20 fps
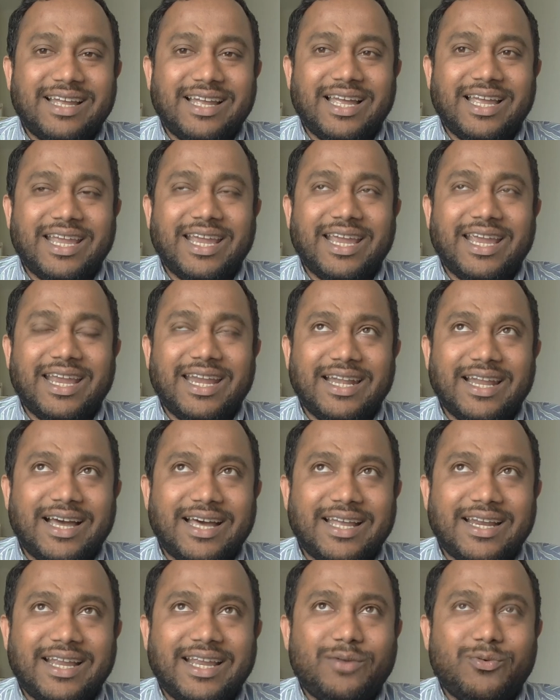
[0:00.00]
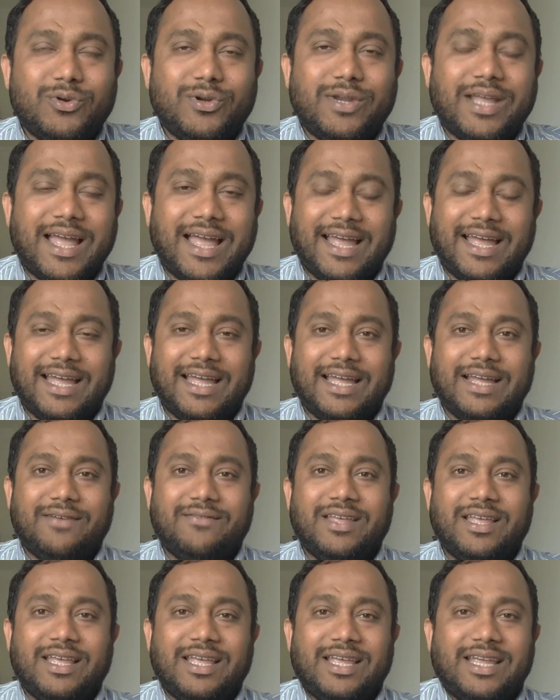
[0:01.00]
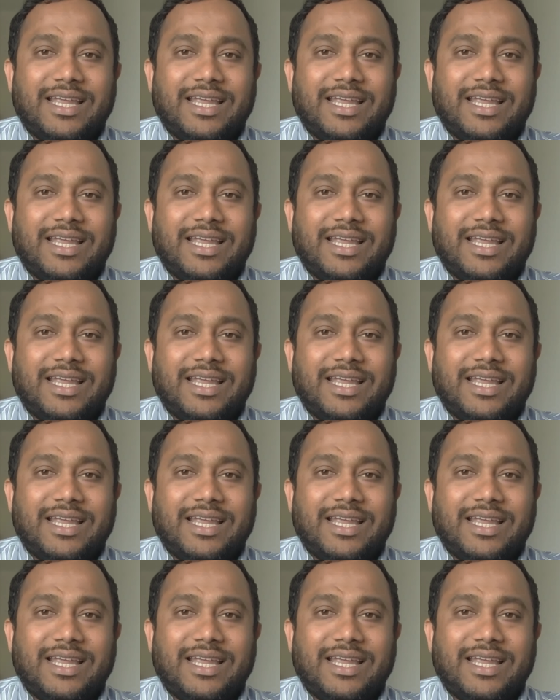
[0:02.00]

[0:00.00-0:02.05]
a NRI would have